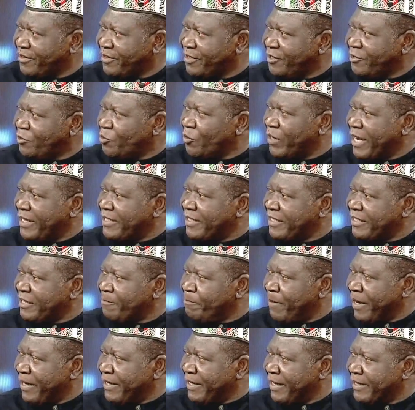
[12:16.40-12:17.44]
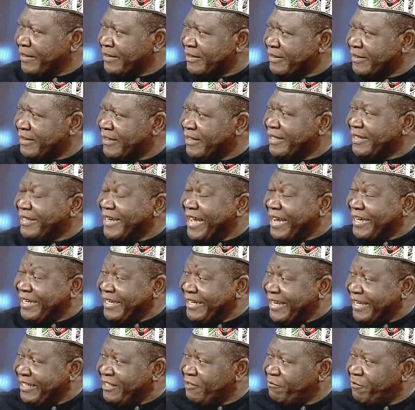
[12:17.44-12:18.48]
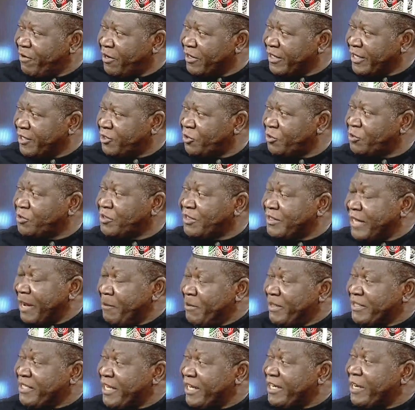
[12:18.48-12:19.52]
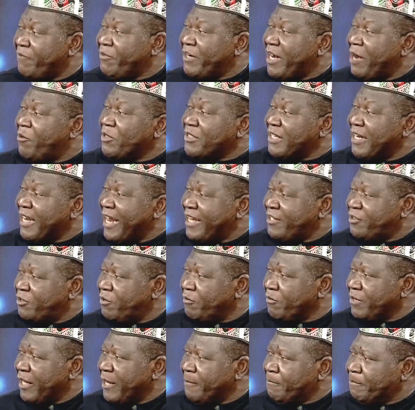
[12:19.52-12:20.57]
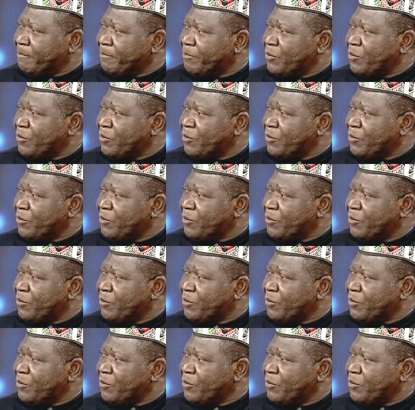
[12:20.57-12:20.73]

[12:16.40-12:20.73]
to get independence. That laid the foundation. I mean, South Africa was the last of them.